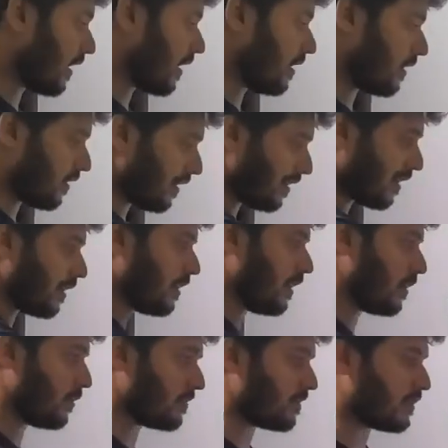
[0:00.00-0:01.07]
and rewrite the
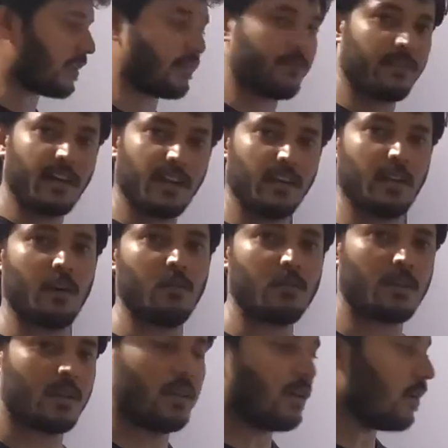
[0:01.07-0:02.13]
equations and find out